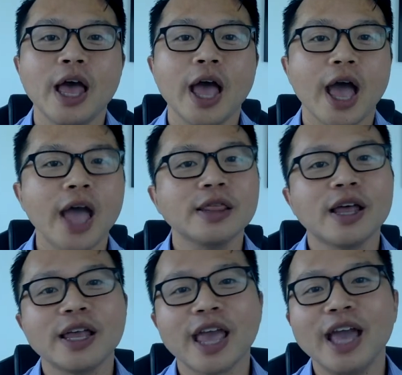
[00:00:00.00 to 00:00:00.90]
And
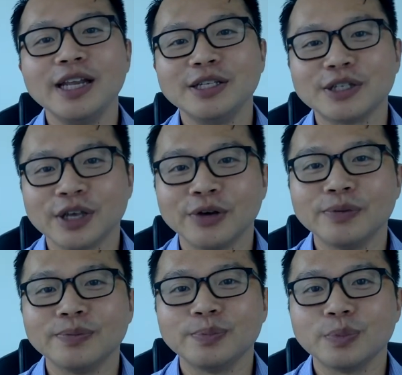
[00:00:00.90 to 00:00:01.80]
like any skill,
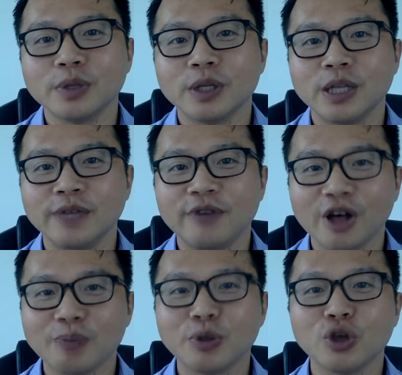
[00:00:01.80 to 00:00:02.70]

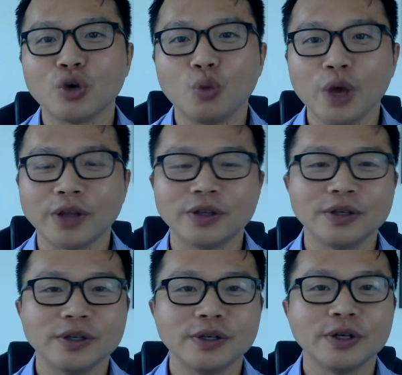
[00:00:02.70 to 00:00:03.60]
developing your wit,
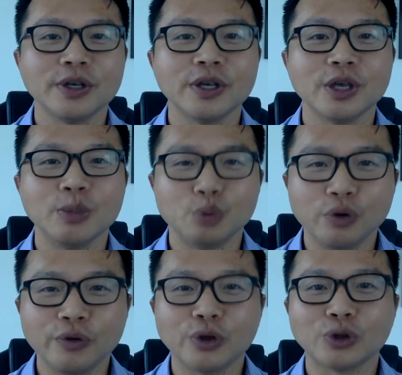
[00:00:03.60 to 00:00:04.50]

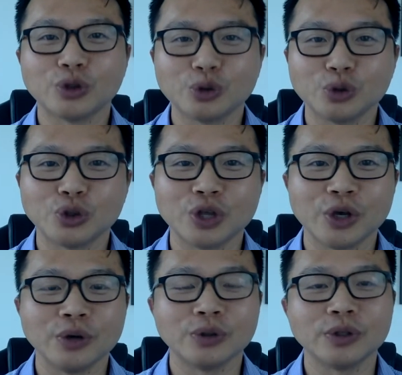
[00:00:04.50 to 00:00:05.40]
improving your social skills,